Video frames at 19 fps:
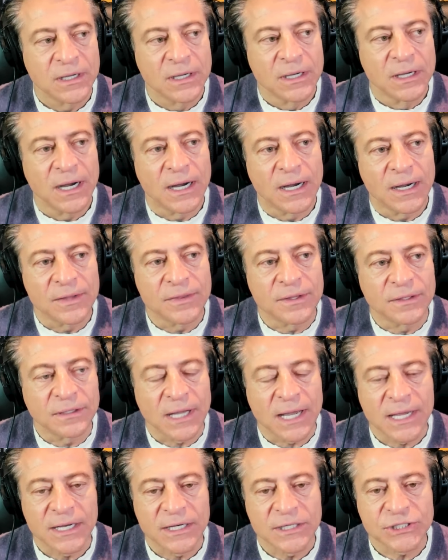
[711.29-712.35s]
The
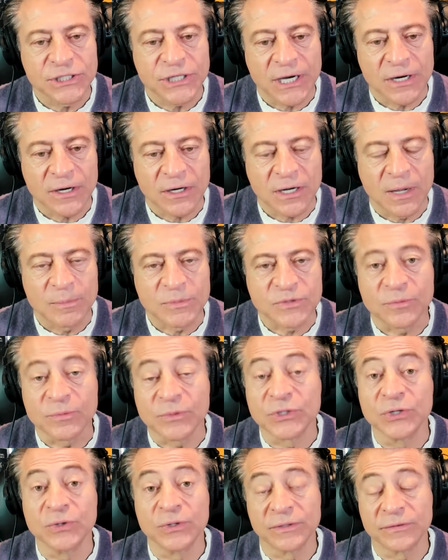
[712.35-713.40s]
lion's share comes from
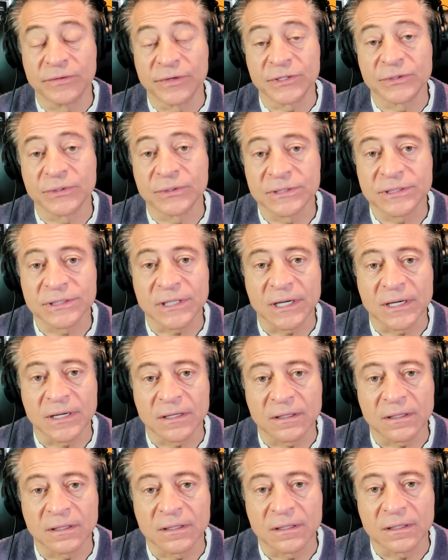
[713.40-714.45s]
two individuals,
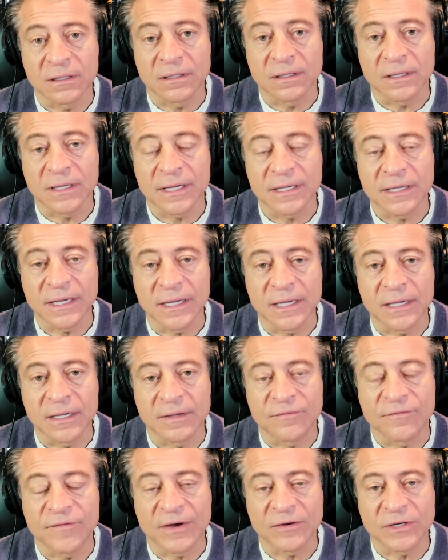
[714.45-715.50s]
a
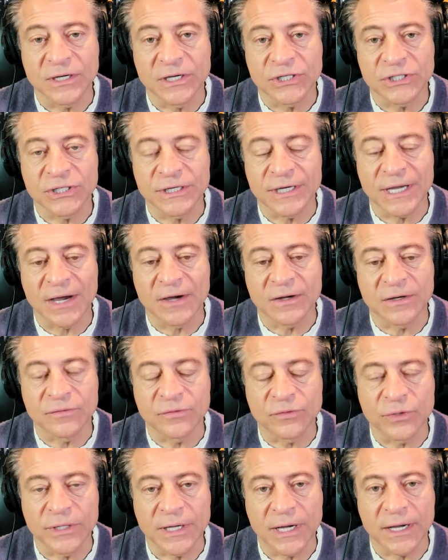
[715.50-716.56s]
foundation out
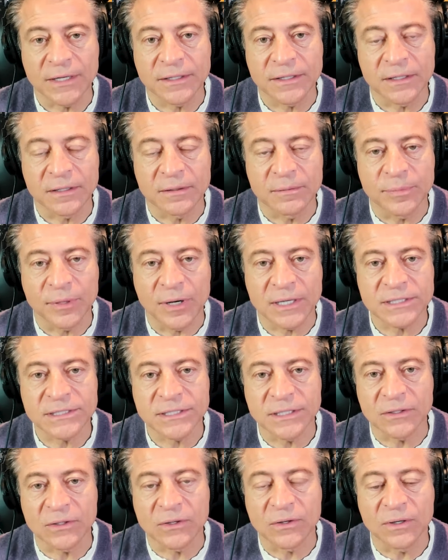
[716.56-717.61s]
of Riyadh and
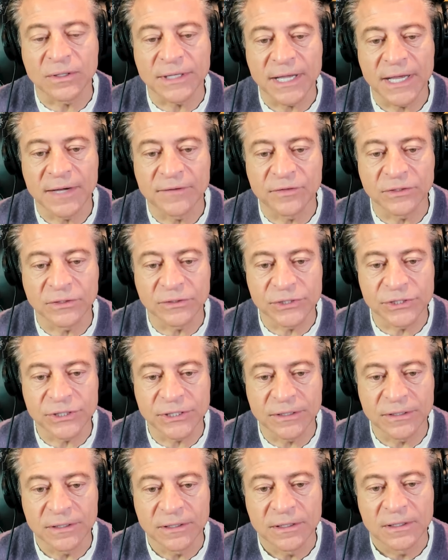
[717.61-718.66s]
Boston called
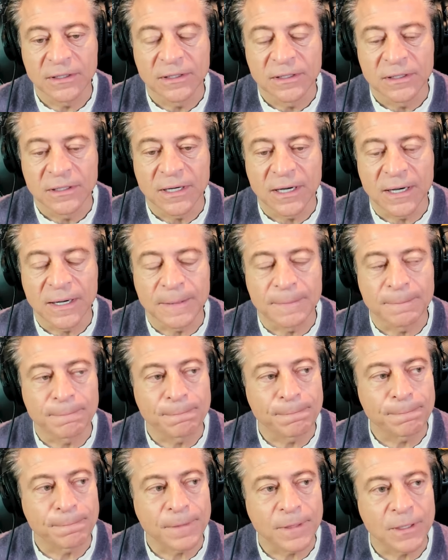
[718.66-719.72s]
Hevolution,
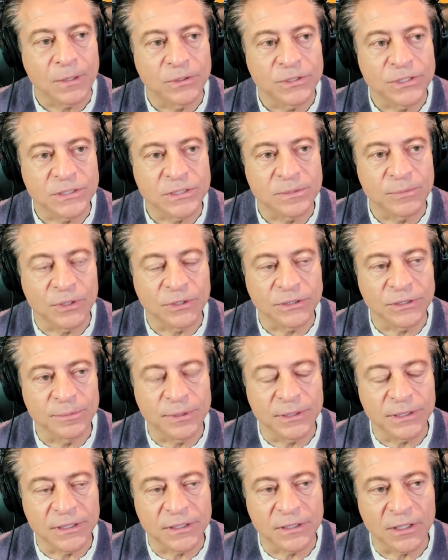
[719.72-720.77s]
which is a
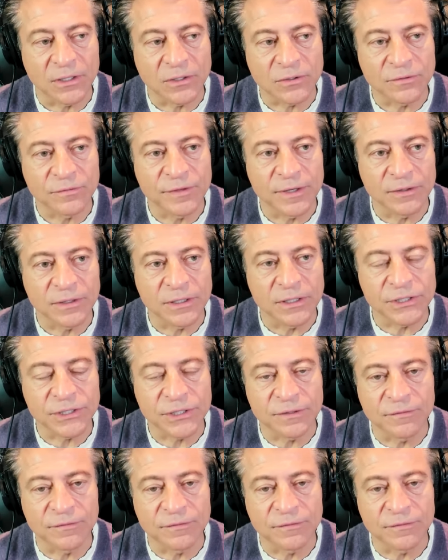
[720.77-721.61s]
multi-billion dollar foundation